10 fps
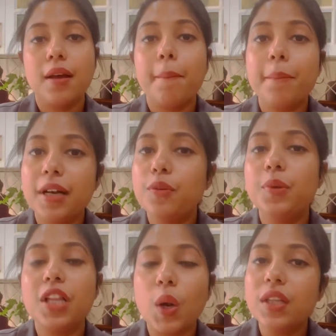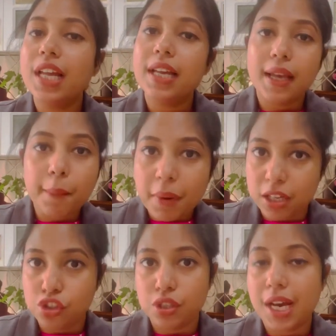But without thinking
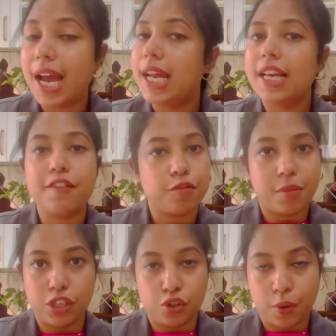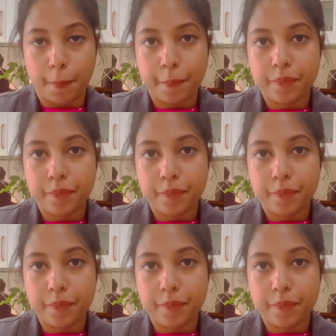much, I left my job.